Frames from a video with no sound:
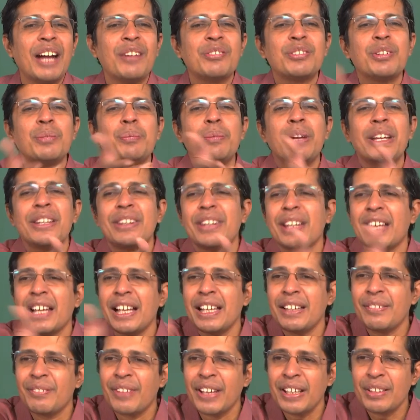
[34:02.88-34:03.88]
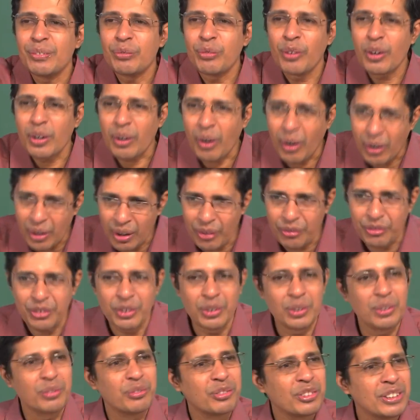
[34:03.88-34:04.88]
have to basically wait for all of
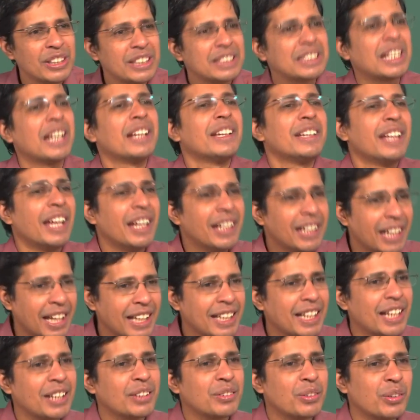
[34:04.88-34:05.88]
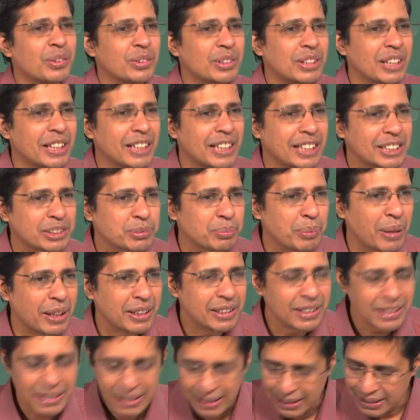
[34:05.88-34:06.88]
you to finish and then I can go to the next part.
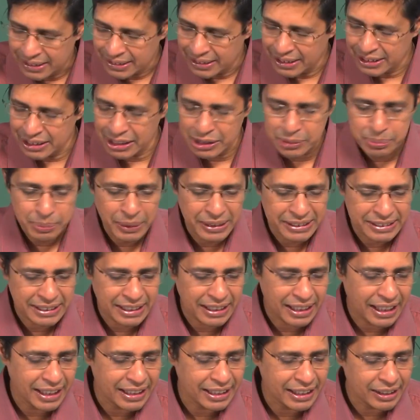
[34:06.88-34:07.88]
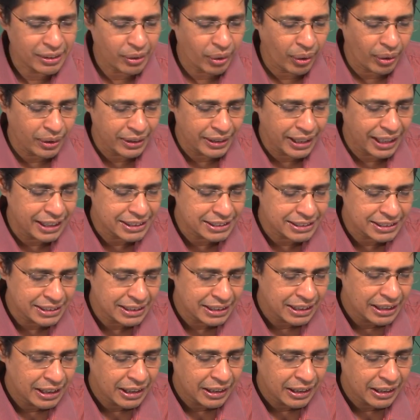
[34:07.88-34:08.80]
This is basically called as